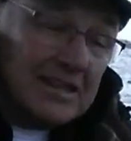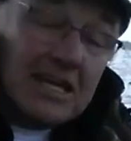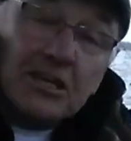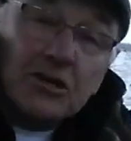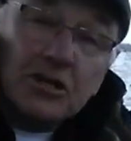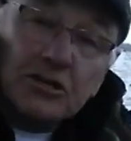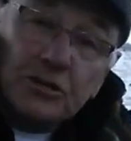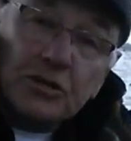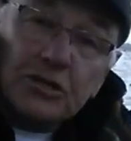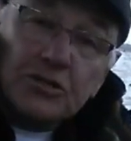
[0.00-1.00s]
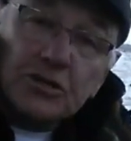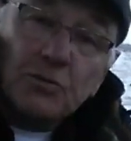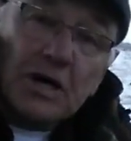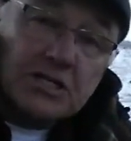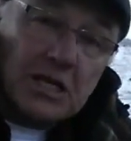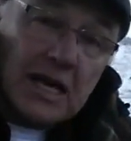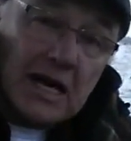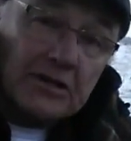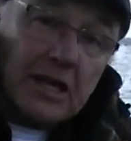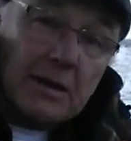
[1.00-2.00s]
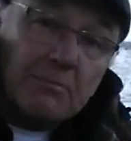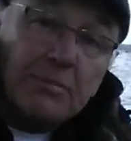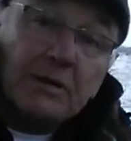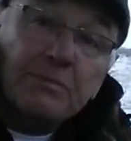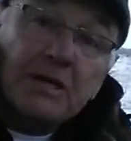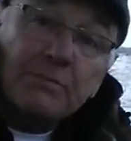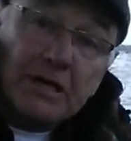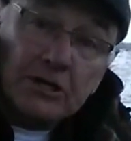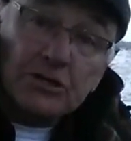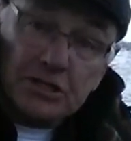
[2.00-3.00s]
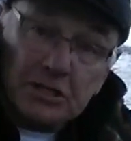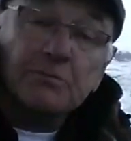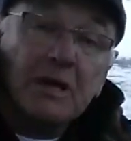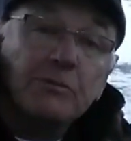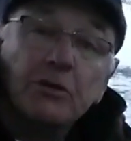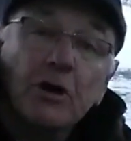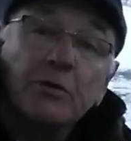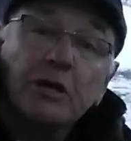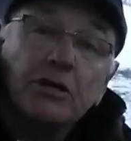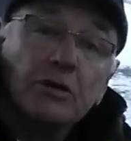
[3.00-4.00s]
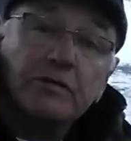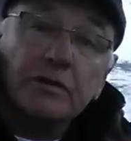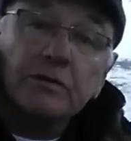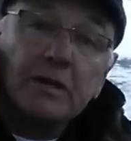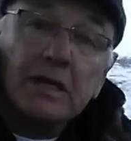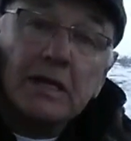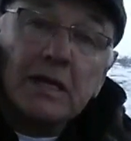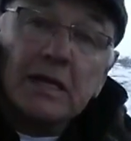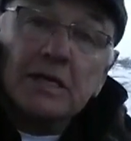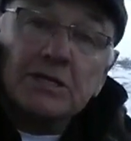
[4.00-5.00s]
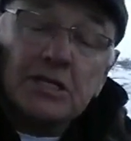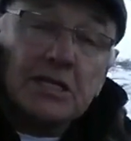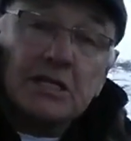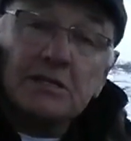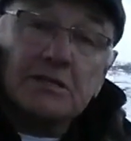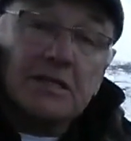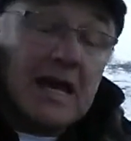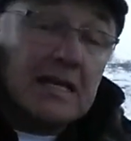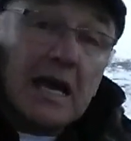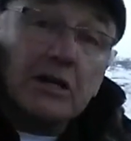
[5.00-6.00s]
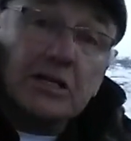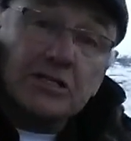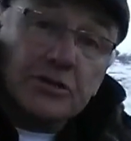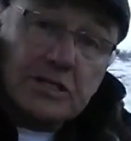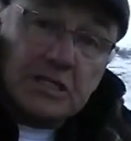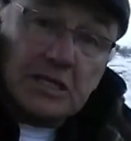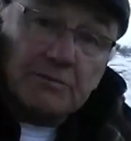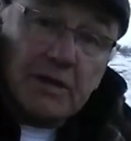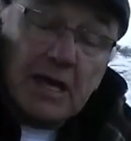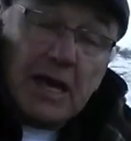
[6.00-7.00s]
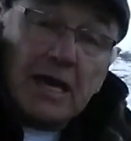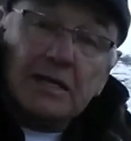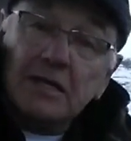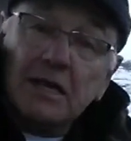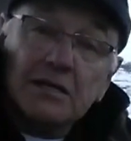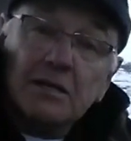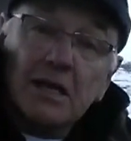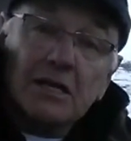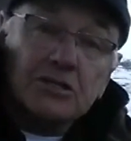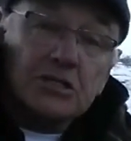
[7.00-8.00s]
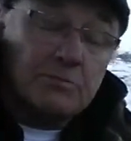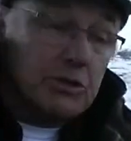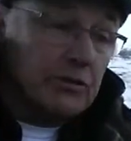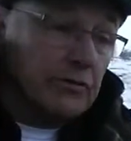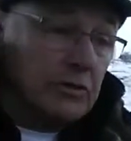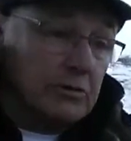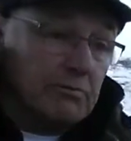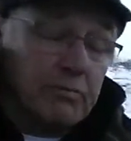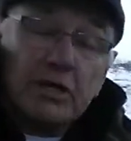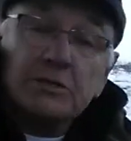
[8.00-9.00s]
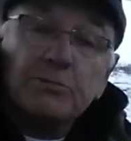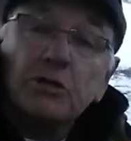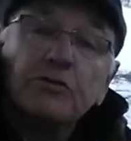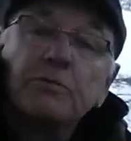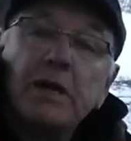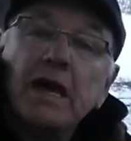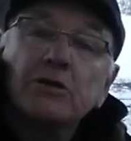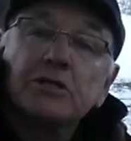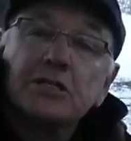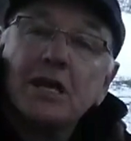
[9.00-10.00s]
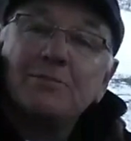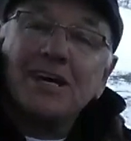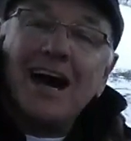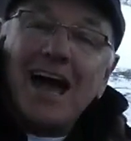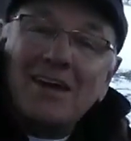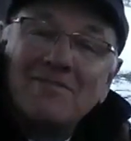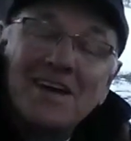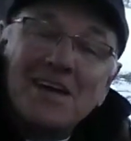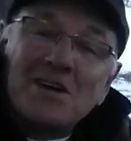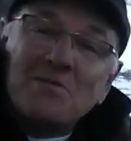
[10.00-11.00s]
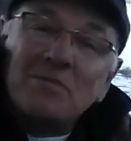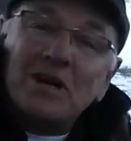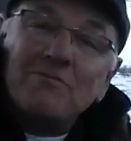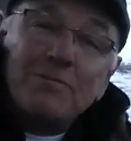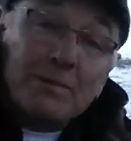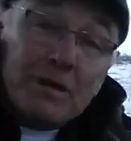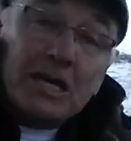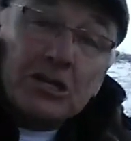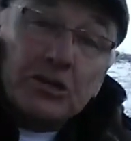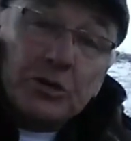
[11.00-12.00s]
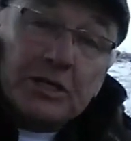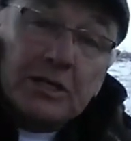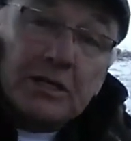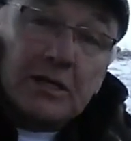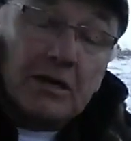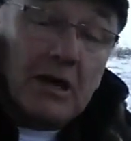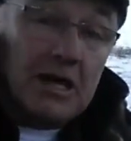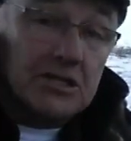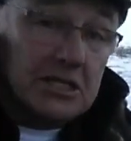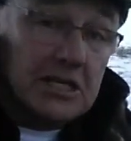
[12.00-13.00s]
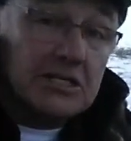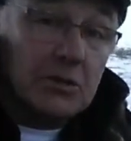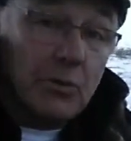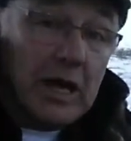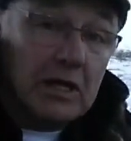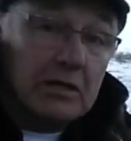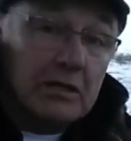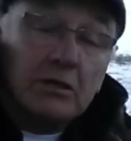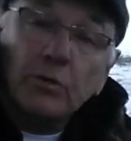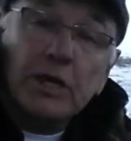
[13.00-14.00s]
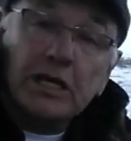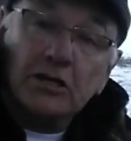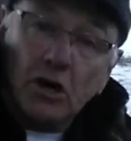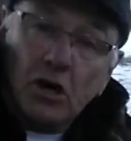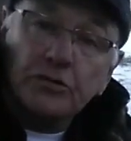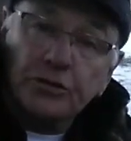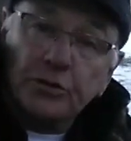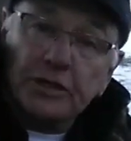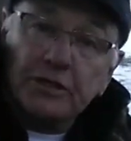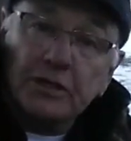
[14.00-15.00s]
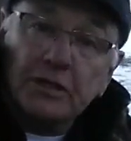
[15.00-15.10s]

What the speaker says: think you can do it, you should watch a gal named Pippi Peterson. Maybe you already know of her. That gal gets greasy. And she's beautiful and plays beautiful piano at the same time. But if Pippi can do it, and she does it well, we can all do it,